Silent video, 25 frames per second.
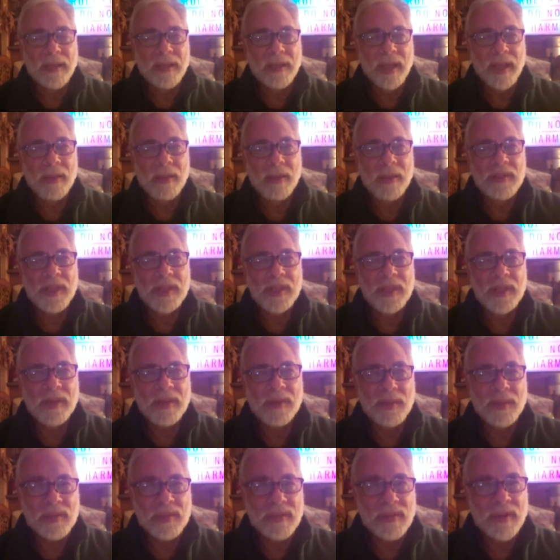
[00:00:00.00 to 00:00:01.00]
I always thought that
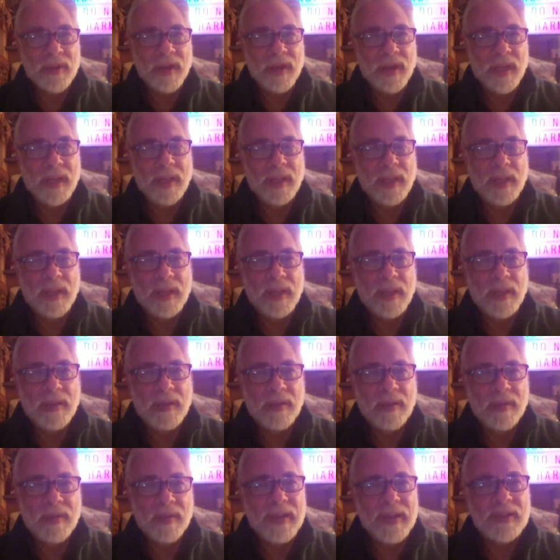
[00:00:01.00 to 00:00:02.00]
was funny.
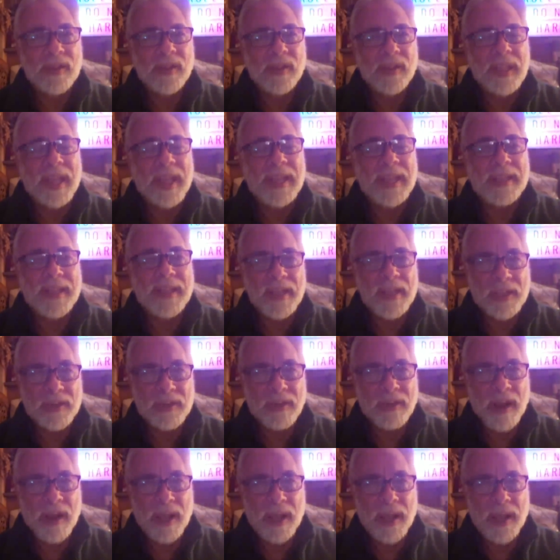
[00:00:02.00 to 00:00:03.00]
Her face looked like a dish
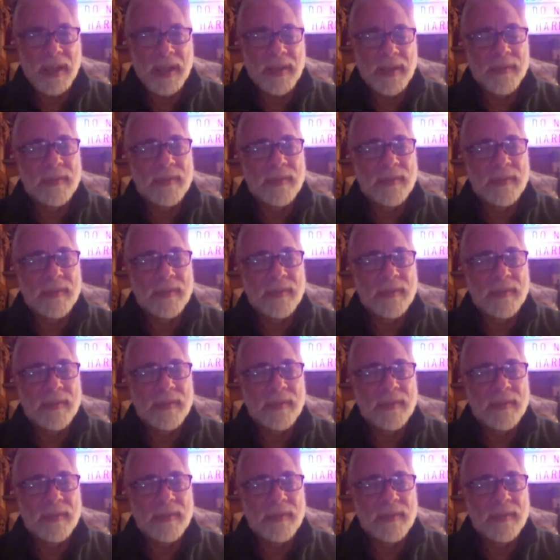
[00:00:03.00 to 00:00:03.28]
rag.